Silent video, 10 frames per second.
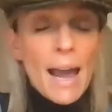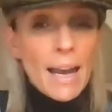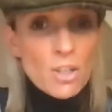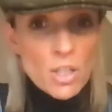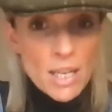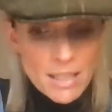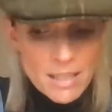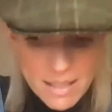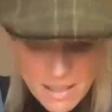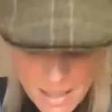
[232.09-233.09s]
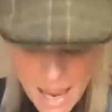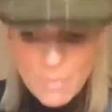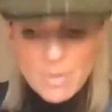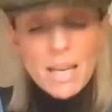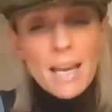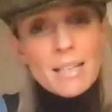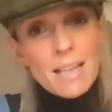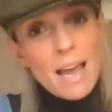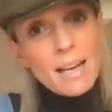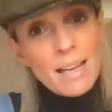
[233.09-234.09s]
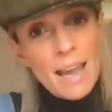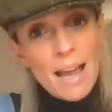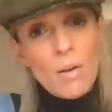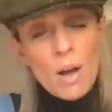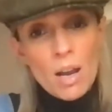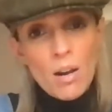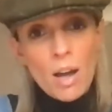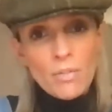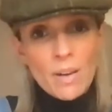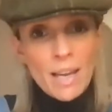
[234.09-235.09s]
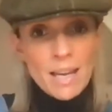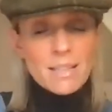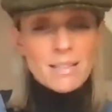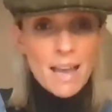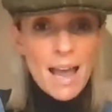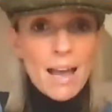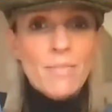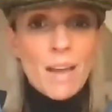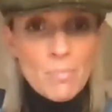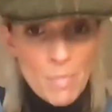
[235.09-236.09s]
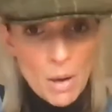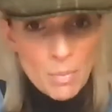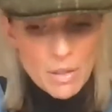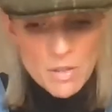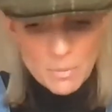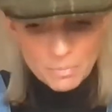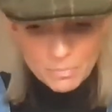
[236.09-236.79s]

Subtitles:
and she accepts exactly how her life is at that moment,